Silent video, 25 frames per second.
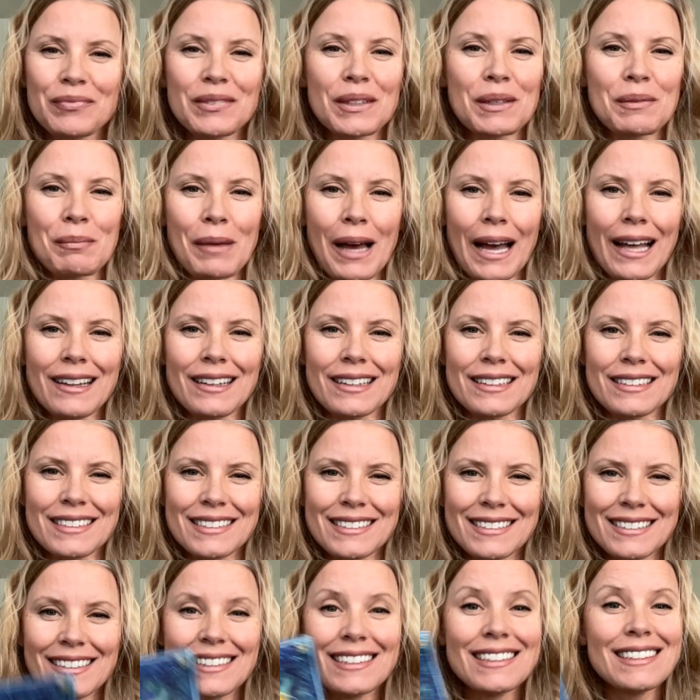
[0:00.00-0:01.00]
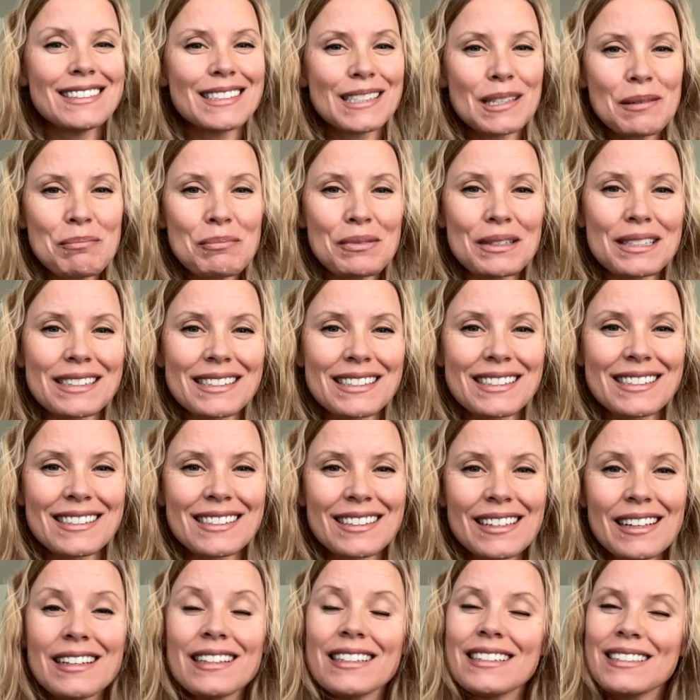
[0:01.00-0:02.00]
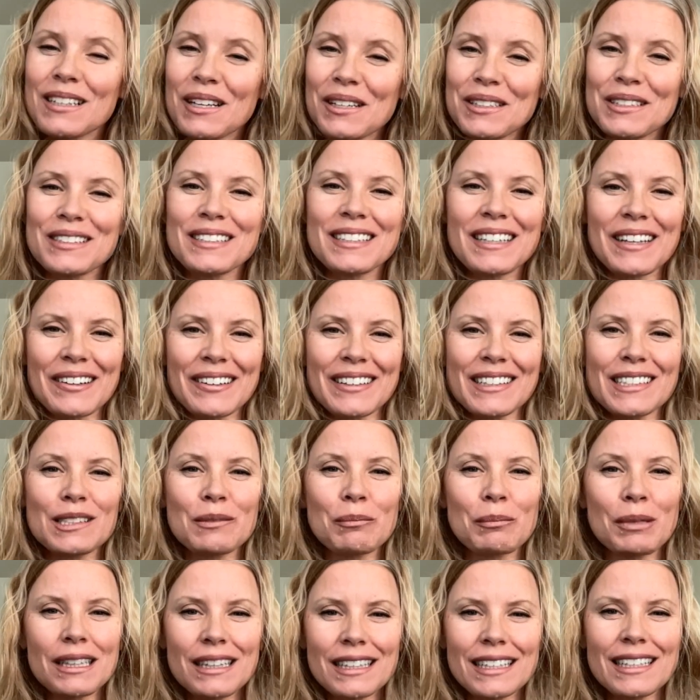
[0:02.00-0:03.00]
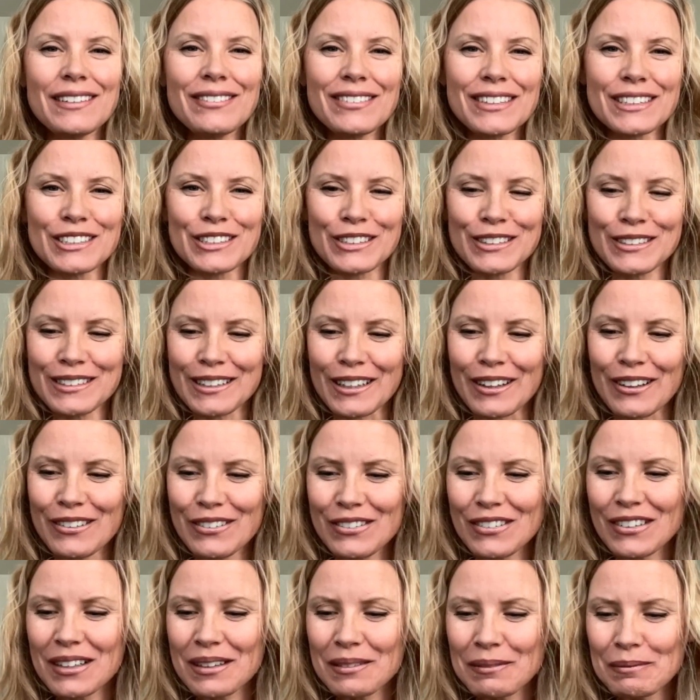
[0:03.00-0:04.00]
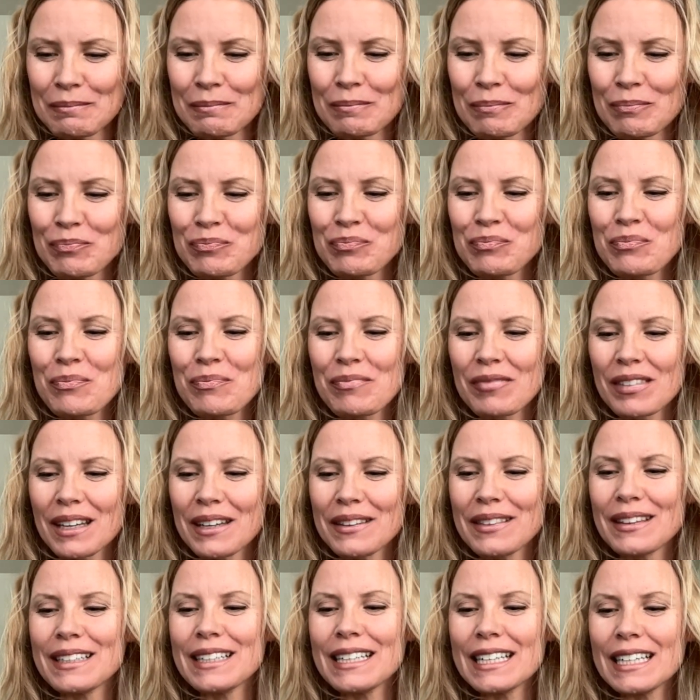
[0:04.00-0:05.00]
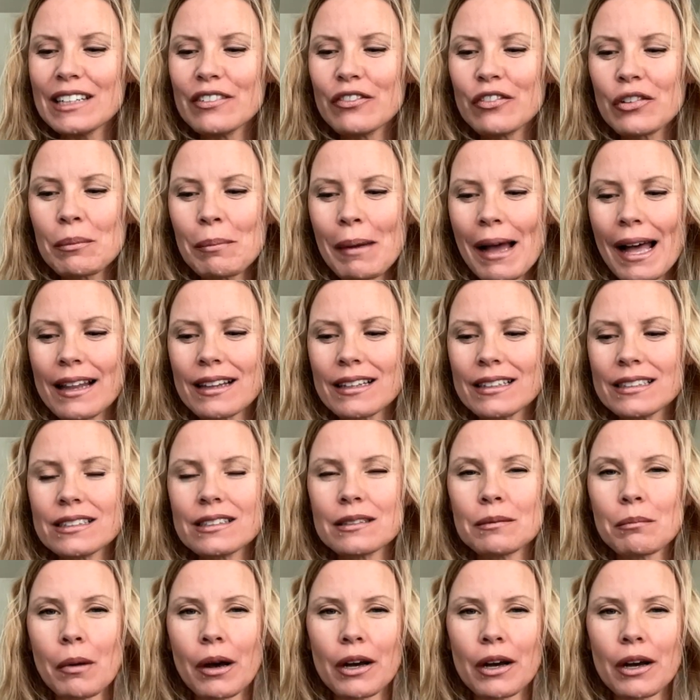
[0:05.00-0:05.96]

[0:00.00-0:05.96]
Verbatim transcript: and balance. Temperance. Sagittarius, believe in yourself. The need for balance and